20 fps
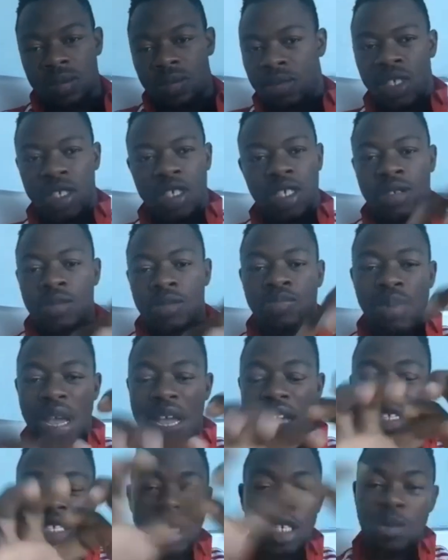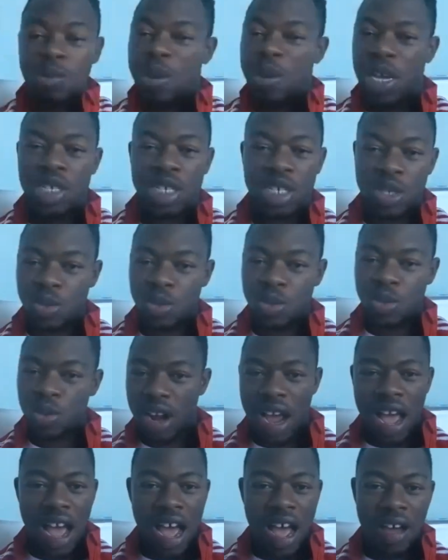this is basic pages we're going to
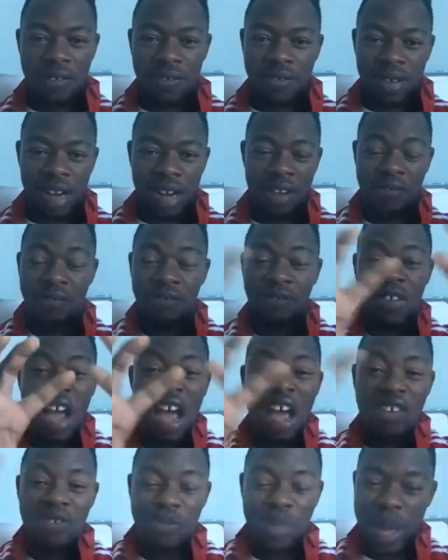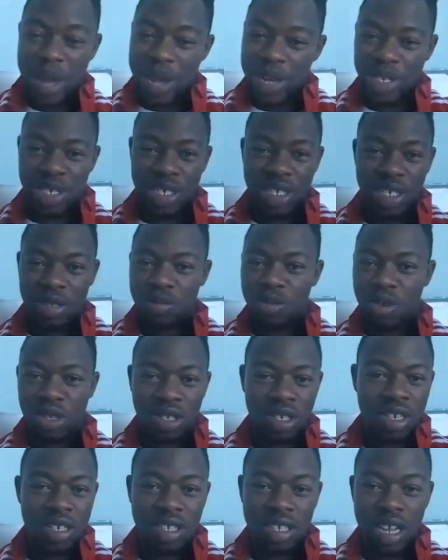have like five pages most
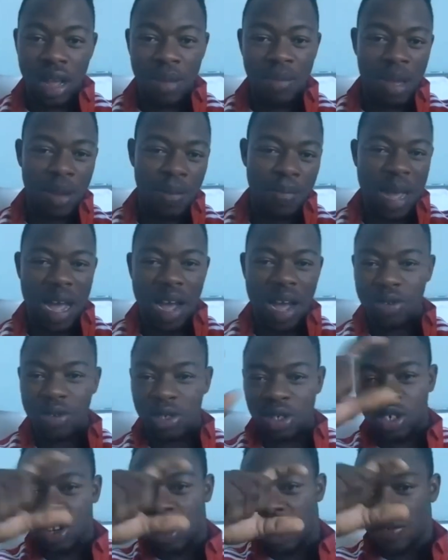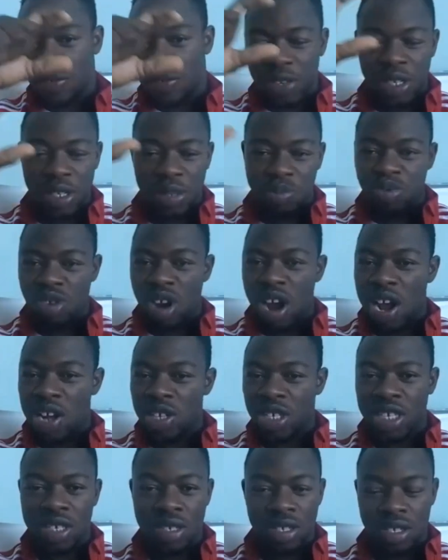of the time about service
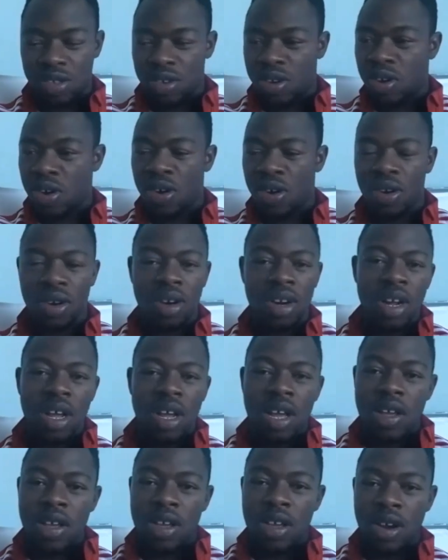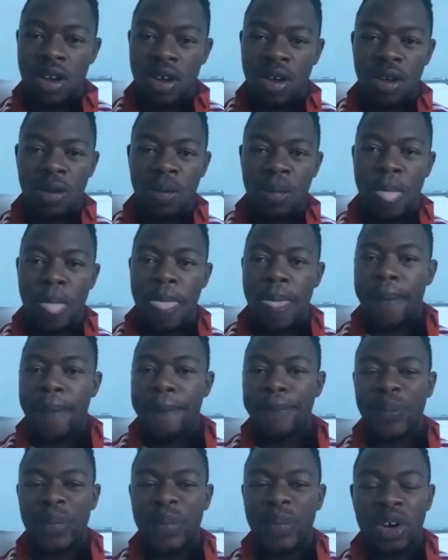projects or you know
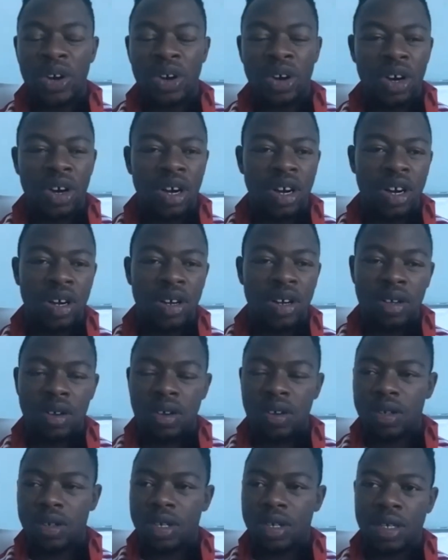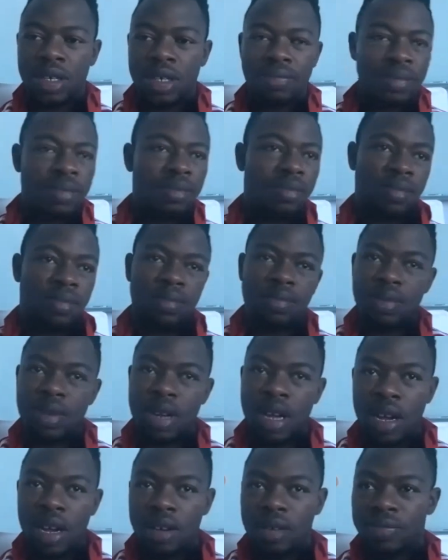or you know
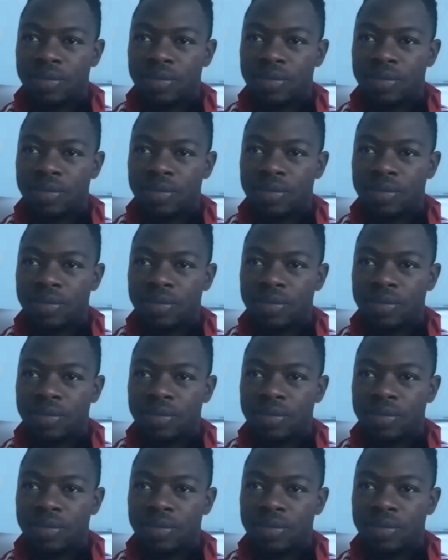like